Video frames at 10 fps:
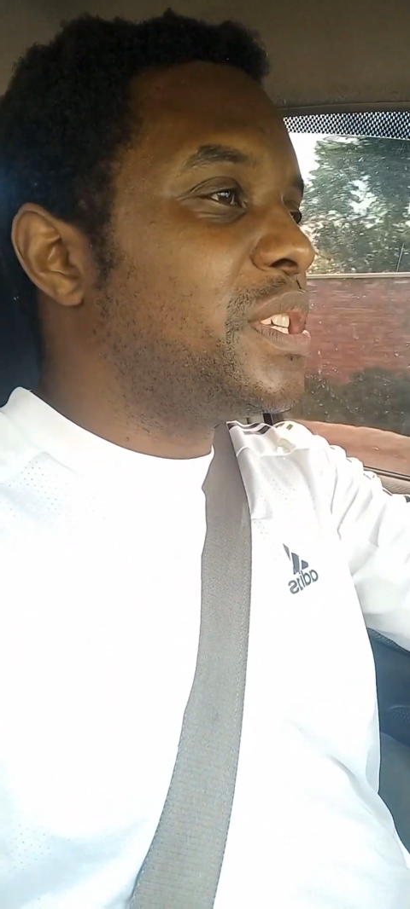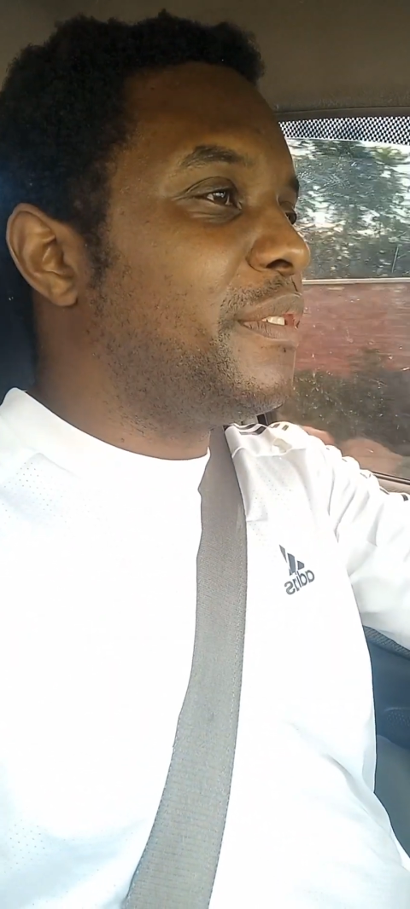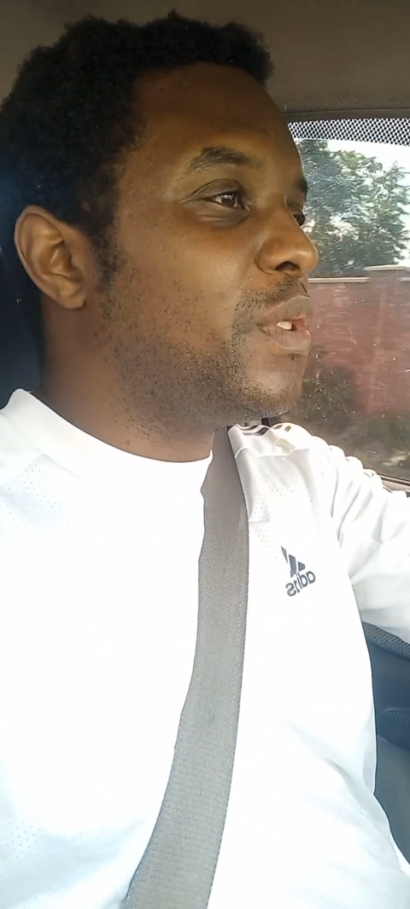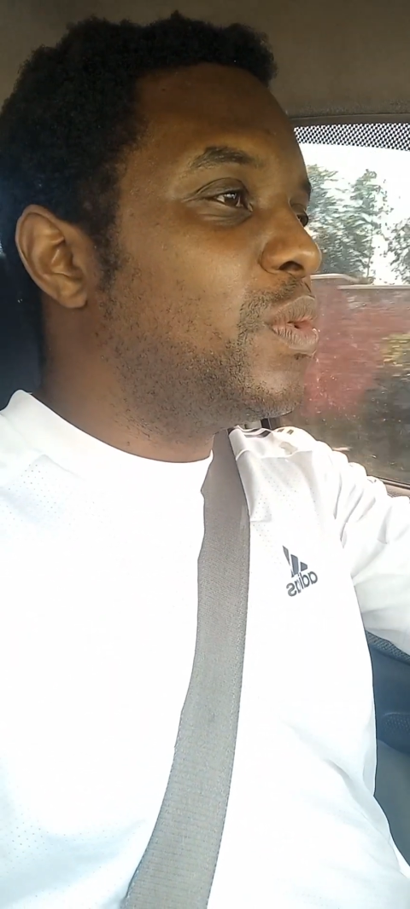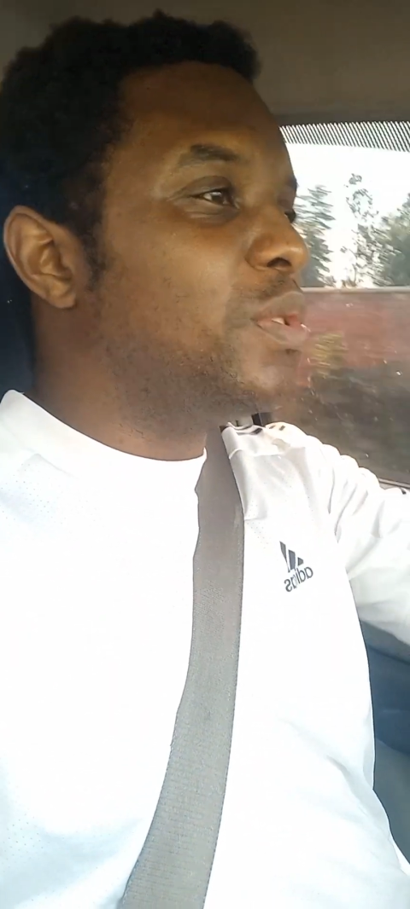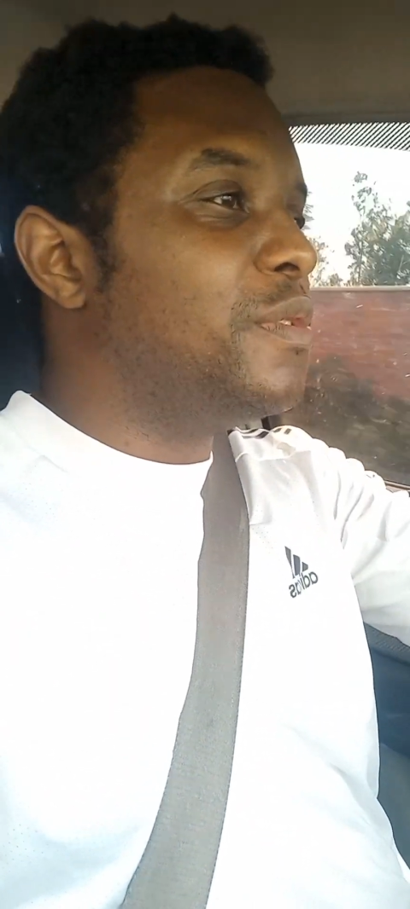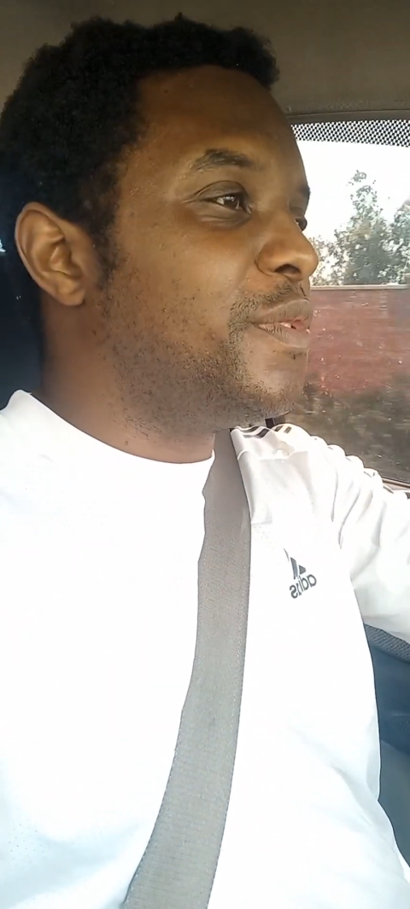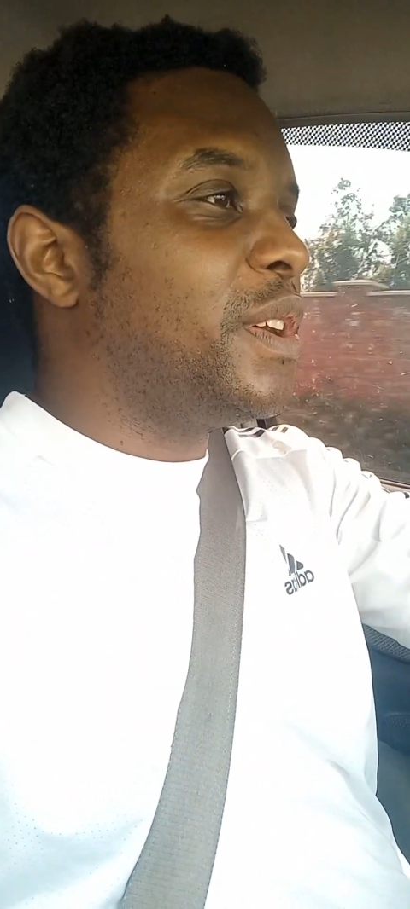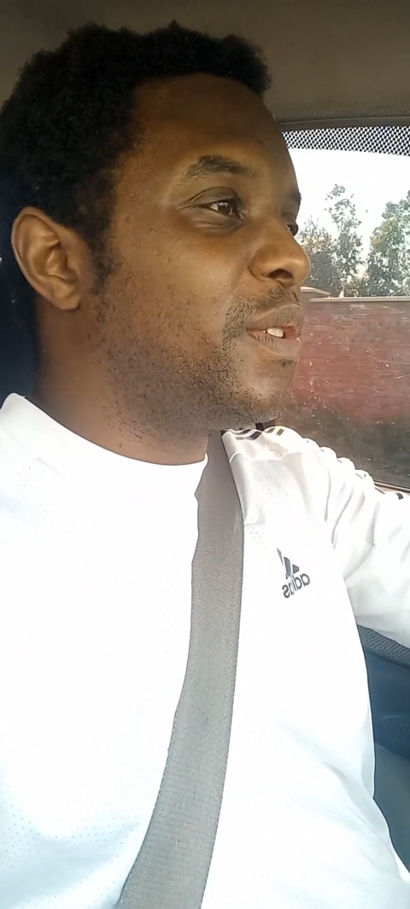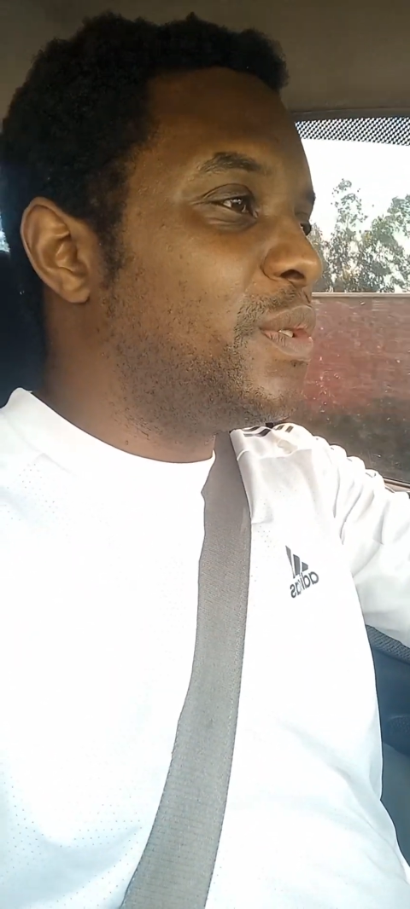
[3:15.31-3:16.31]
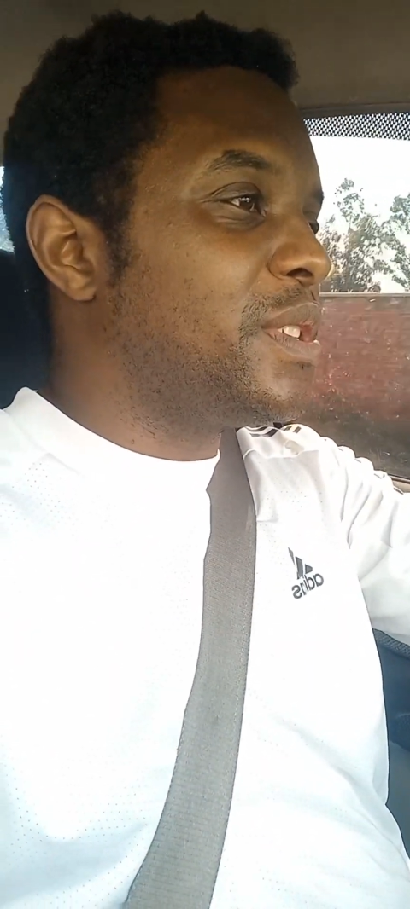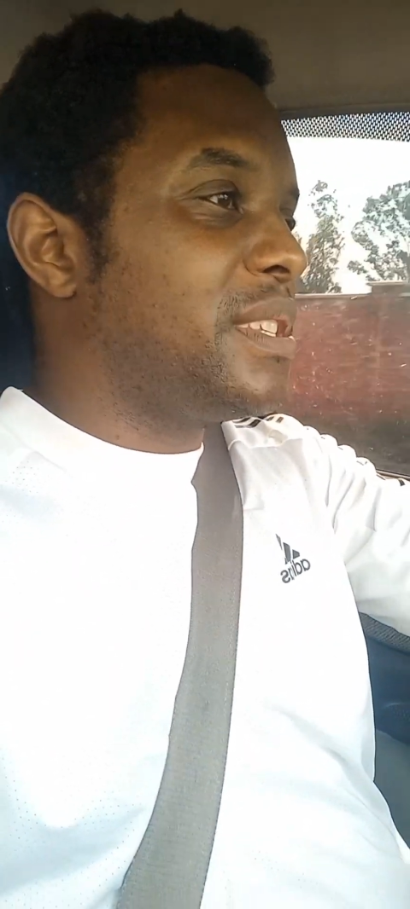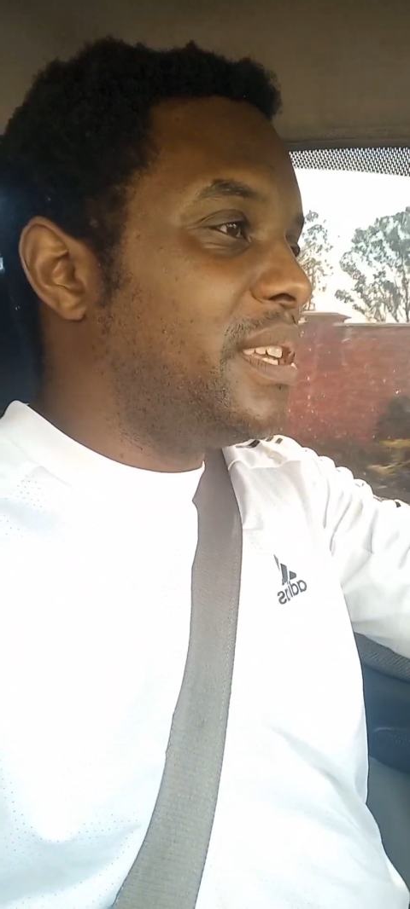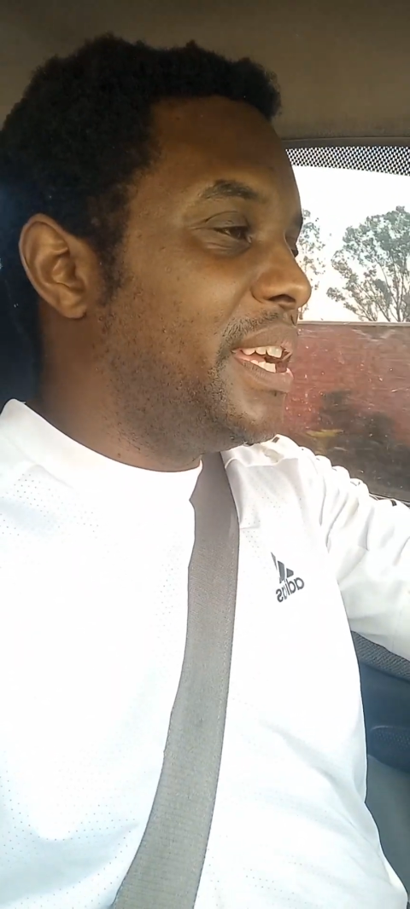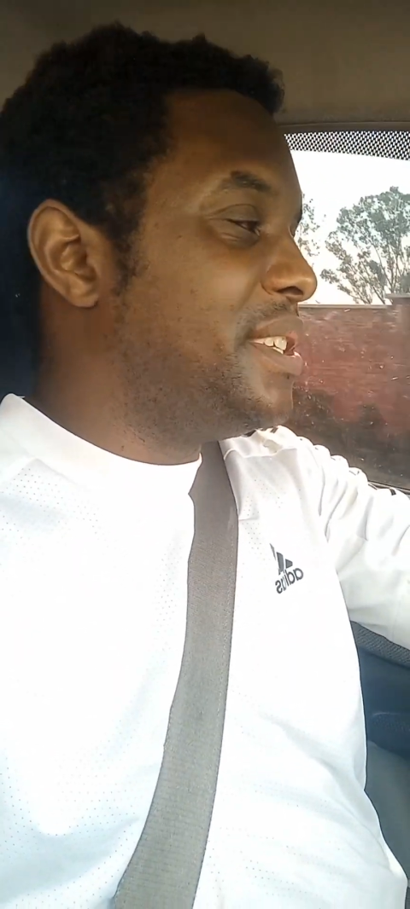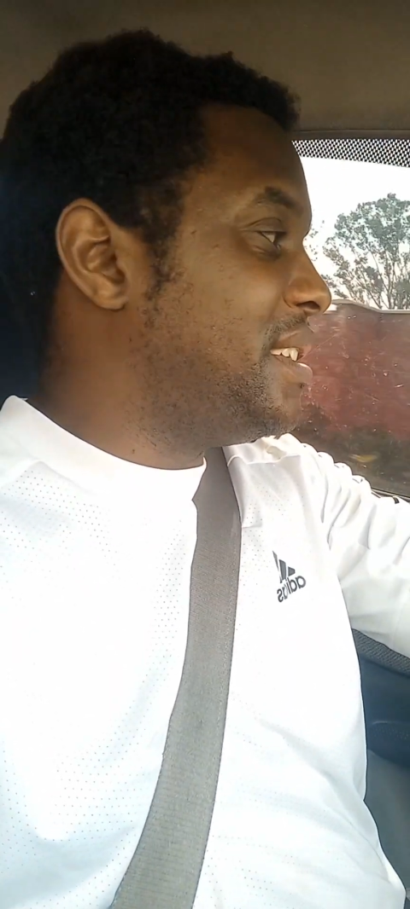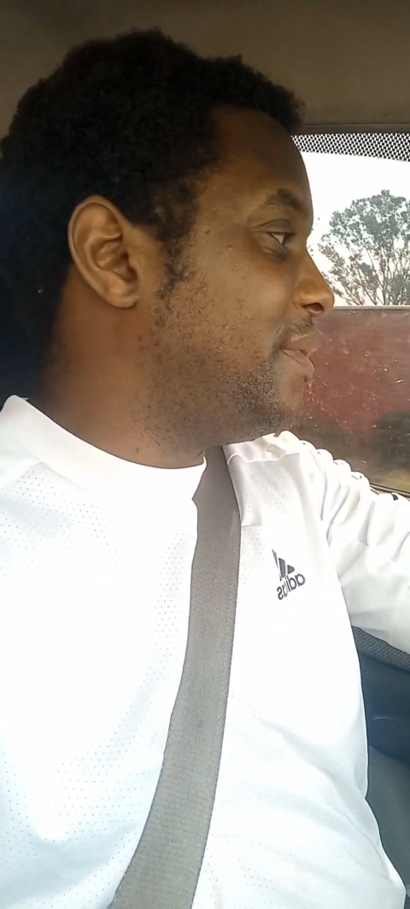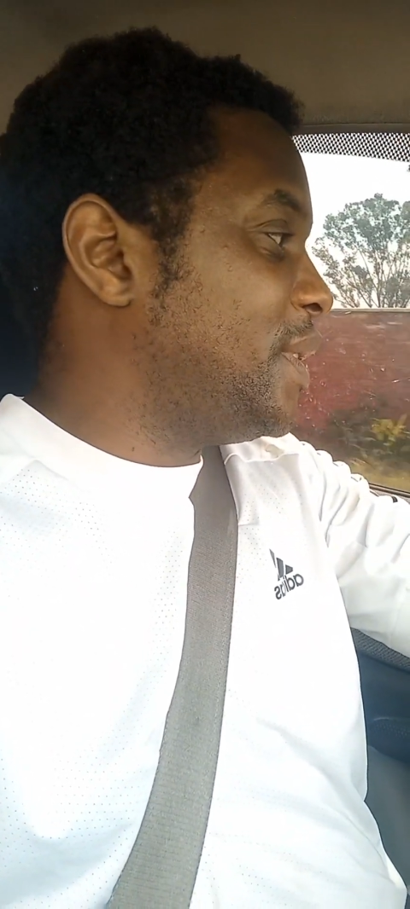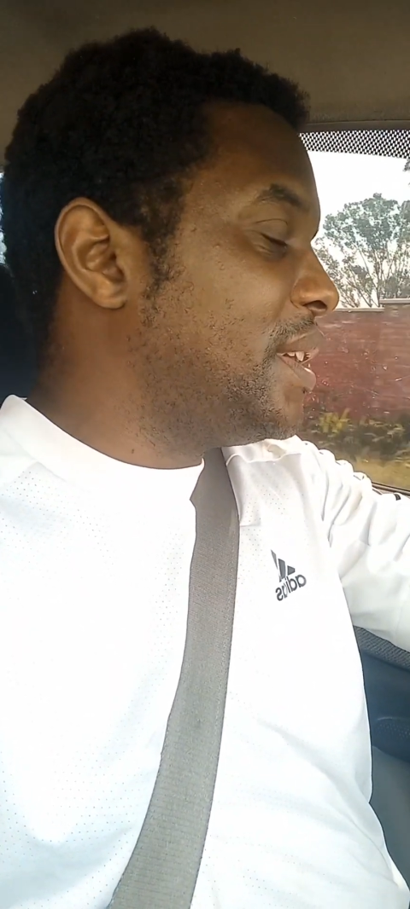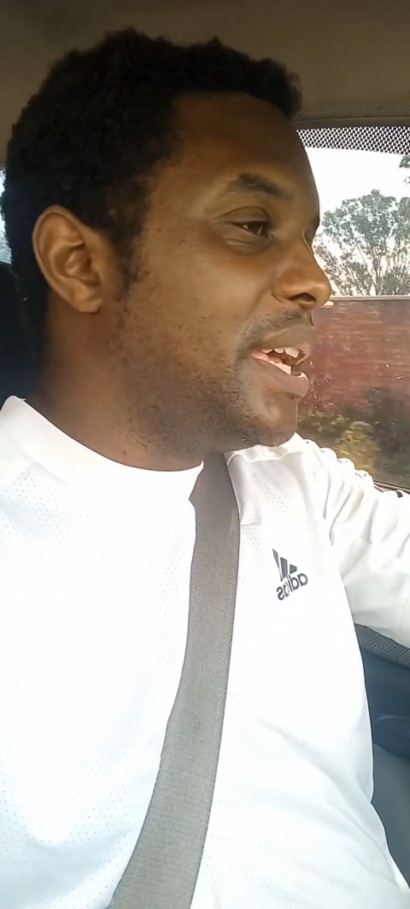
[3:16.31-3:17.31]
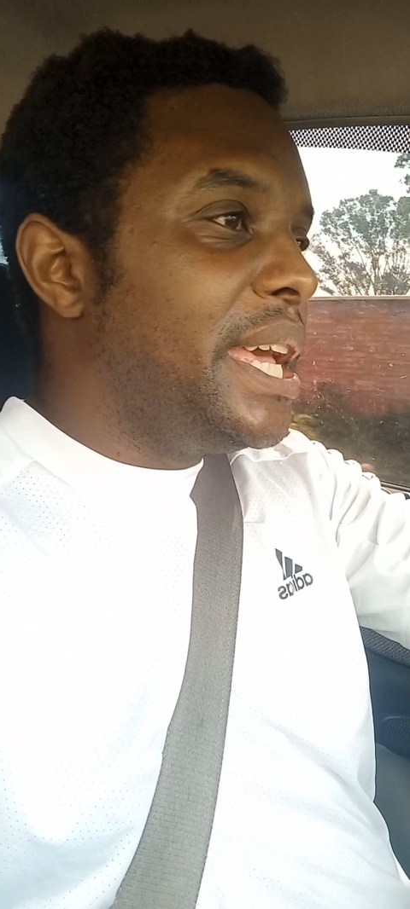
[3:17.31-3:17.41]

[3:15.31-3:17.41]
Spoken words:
heavy goods vehicles, HGV,